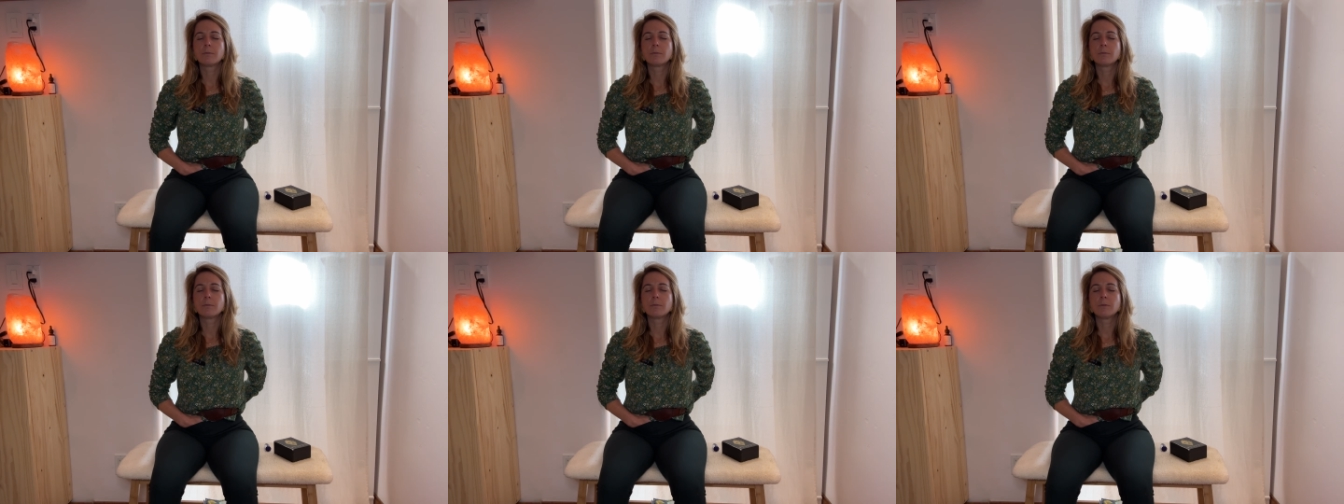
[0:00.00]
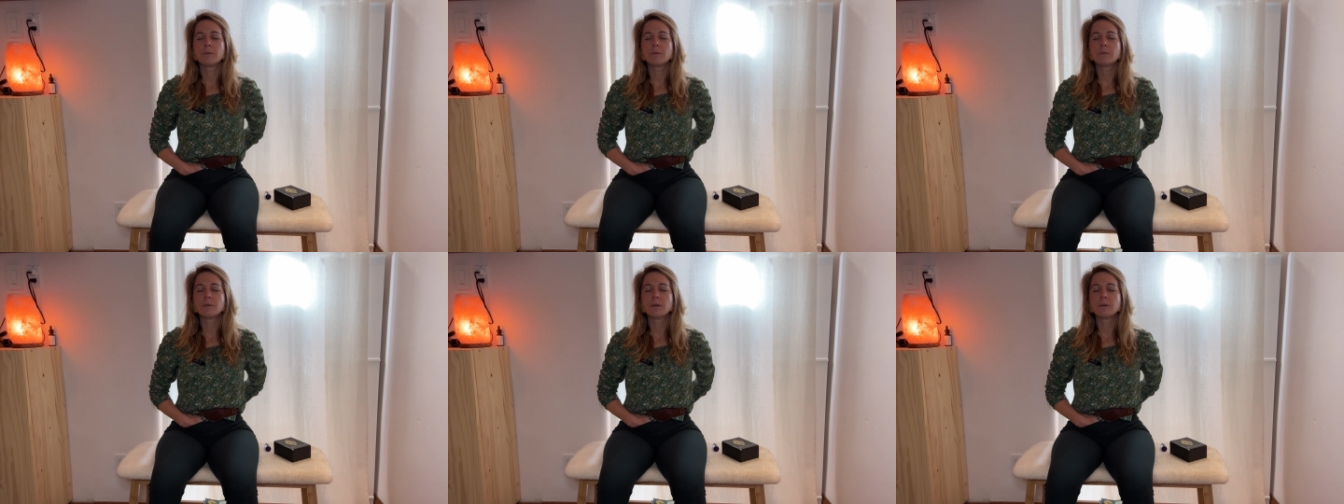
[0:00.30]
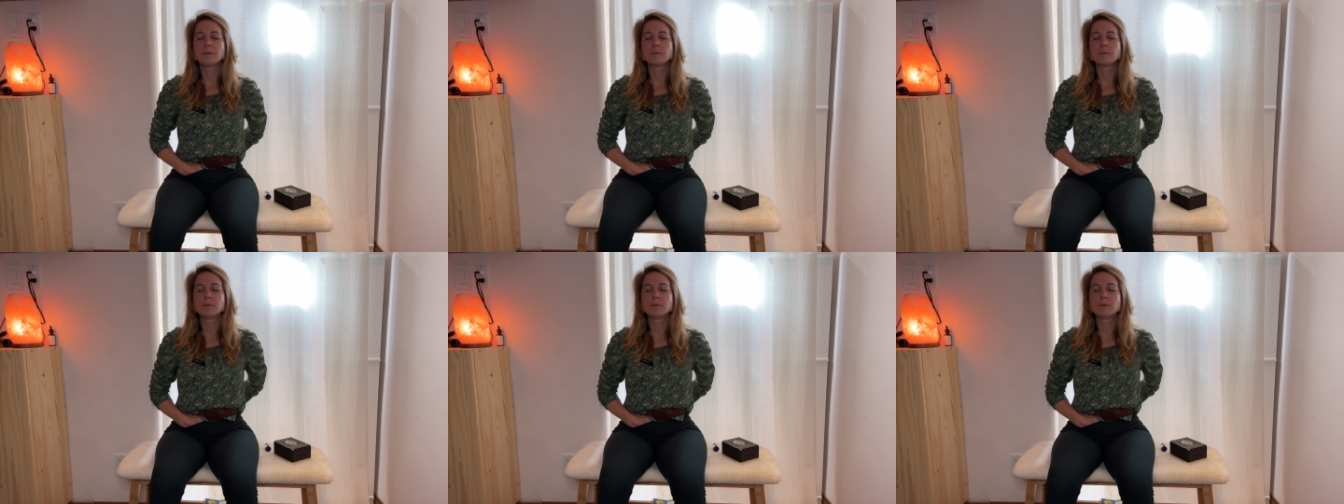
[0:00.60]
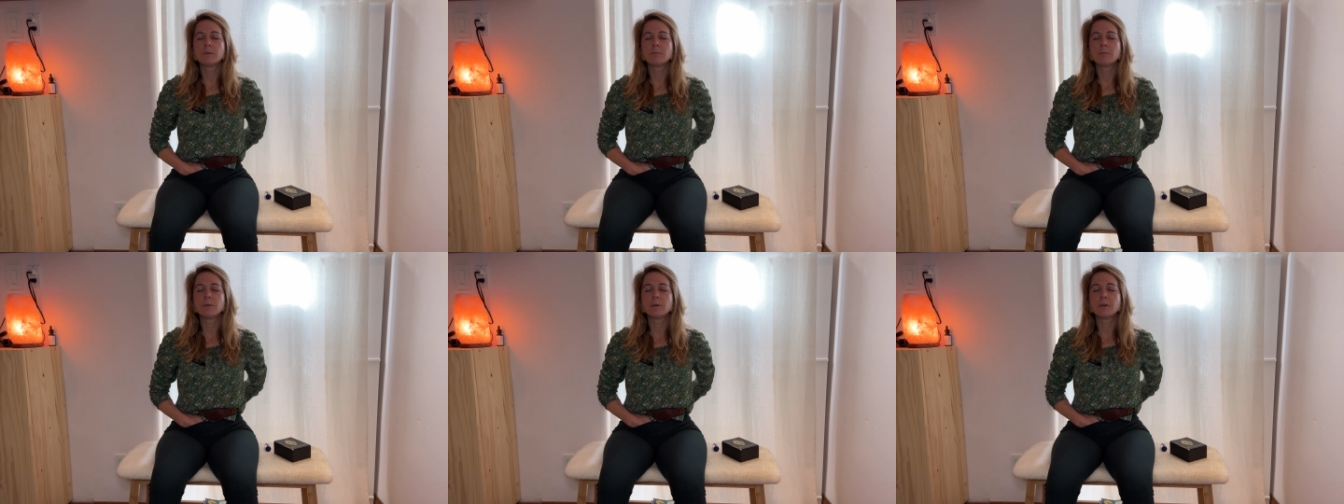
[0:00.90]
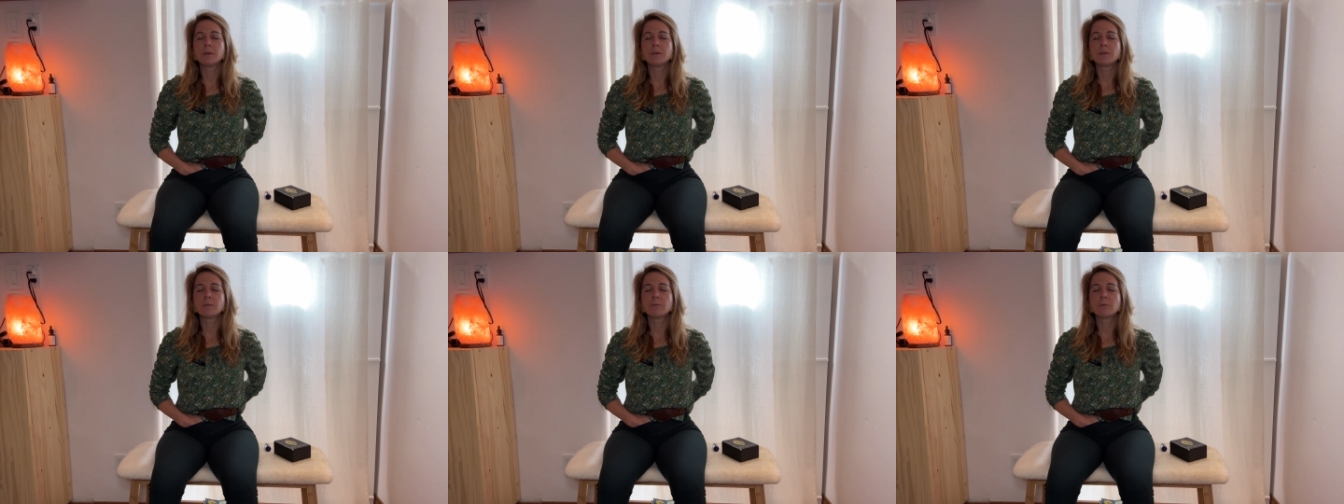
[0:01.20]
And it's also the
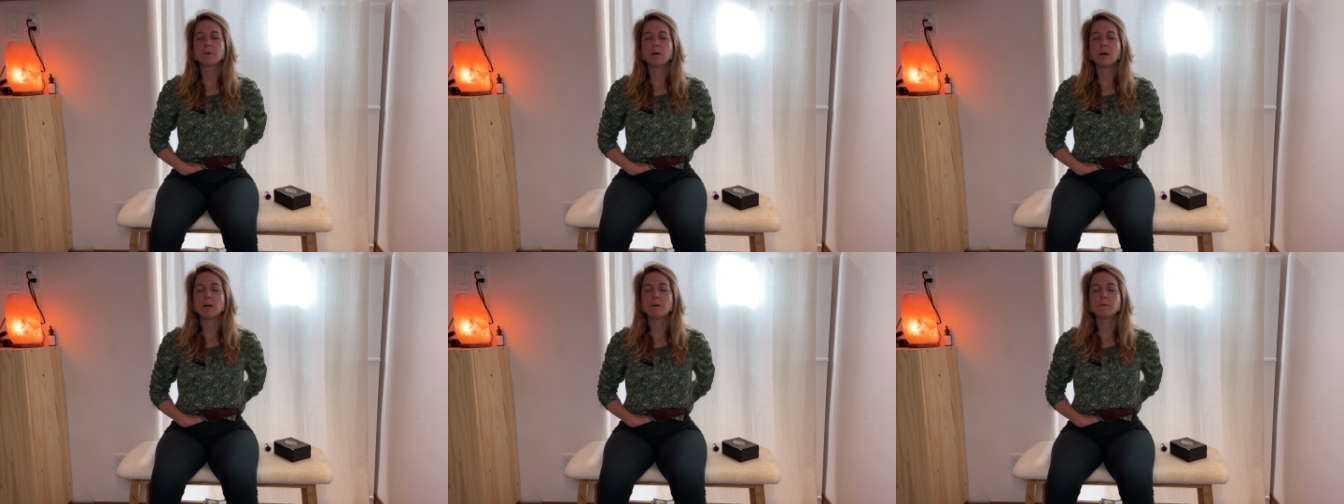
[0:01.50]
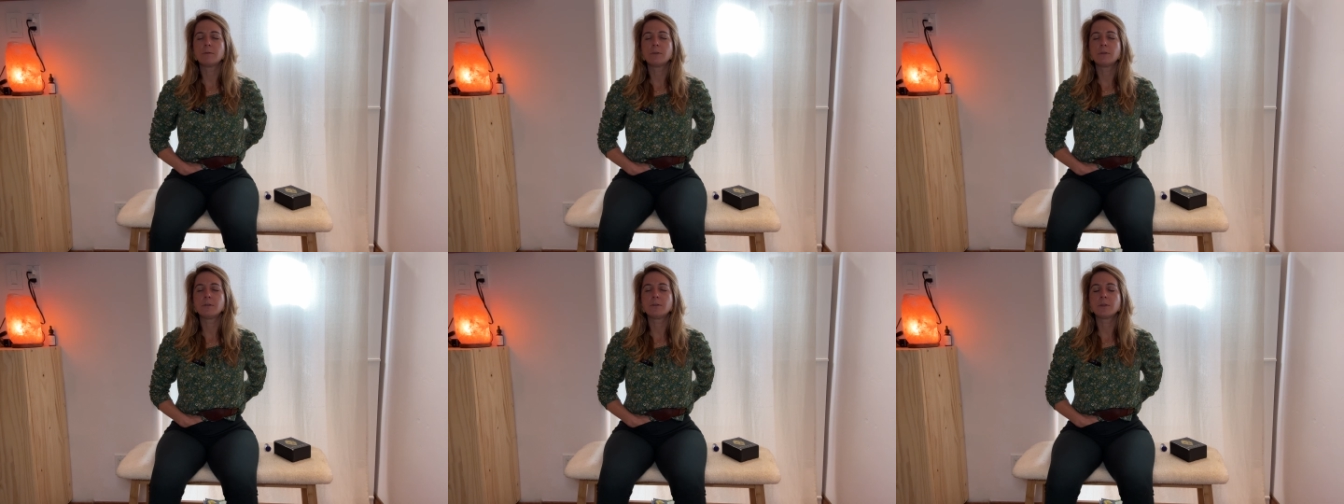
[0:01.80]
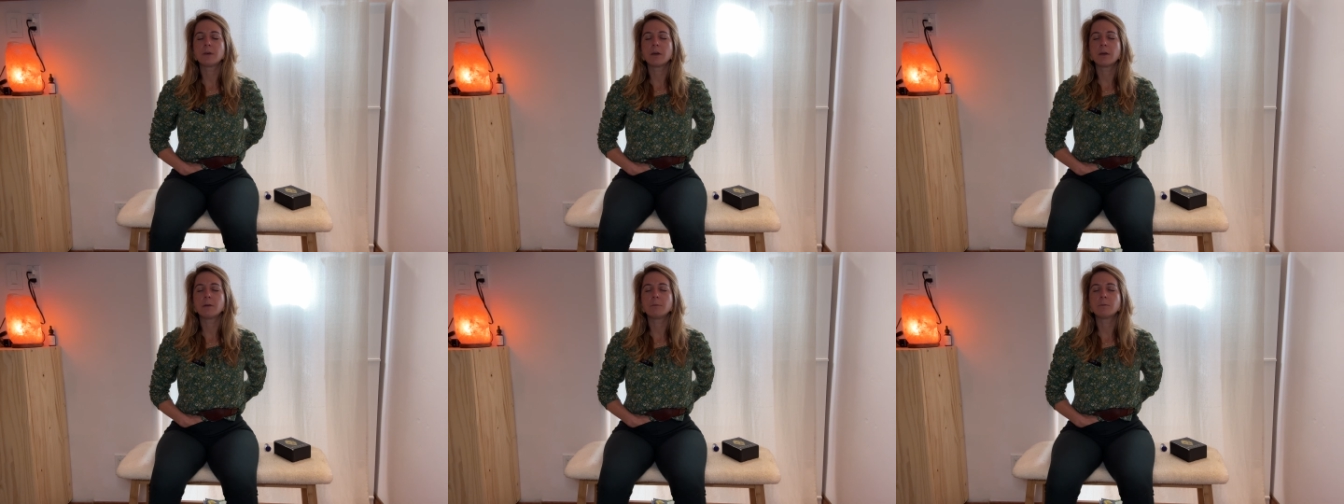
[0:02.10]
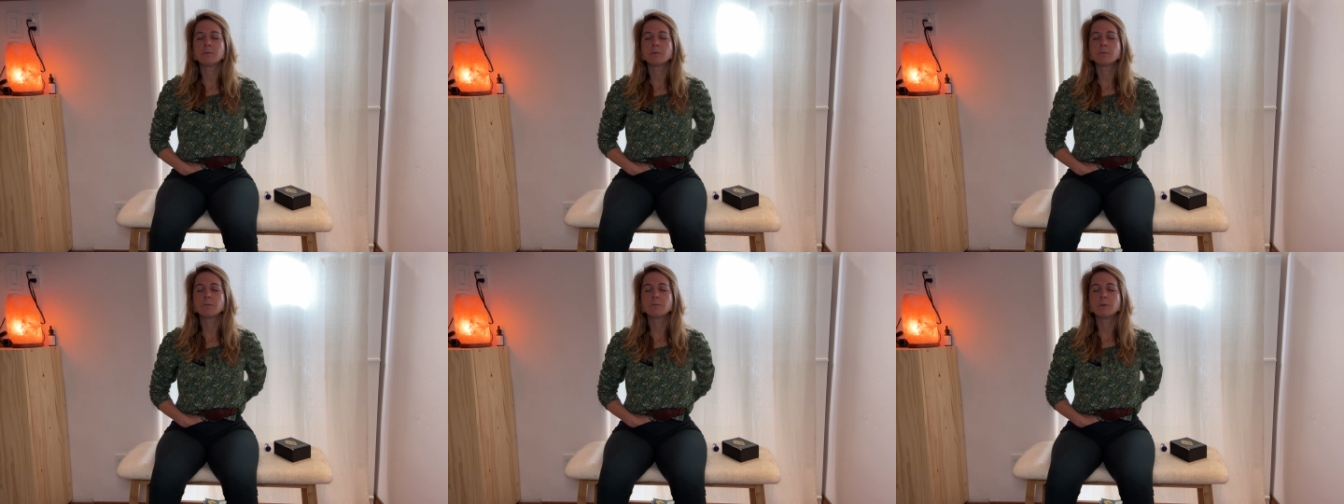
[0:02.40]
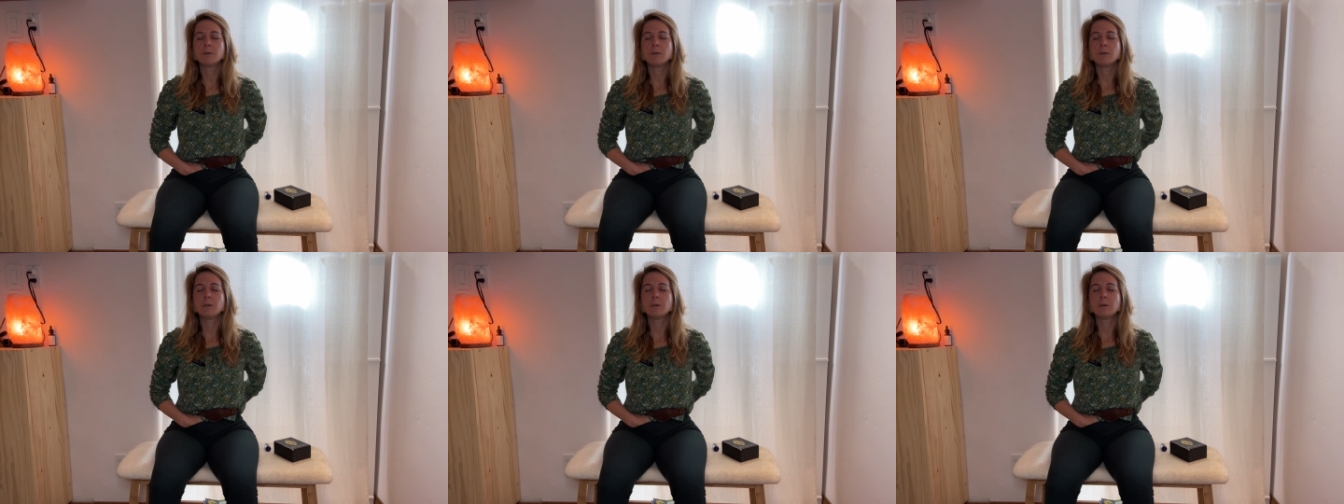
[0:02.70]
place where oftentimes
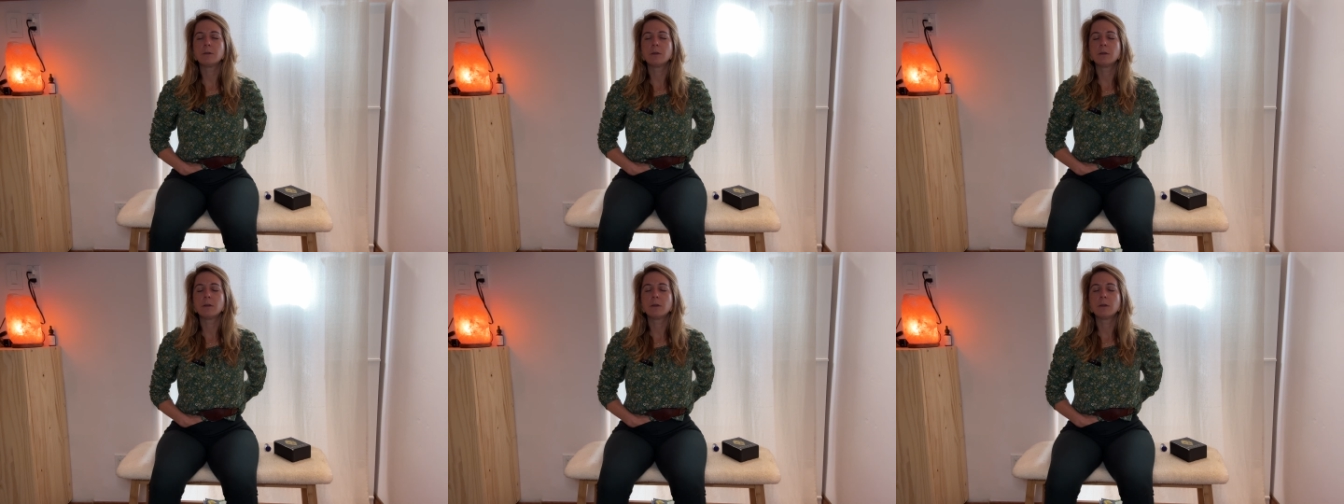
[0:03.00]
we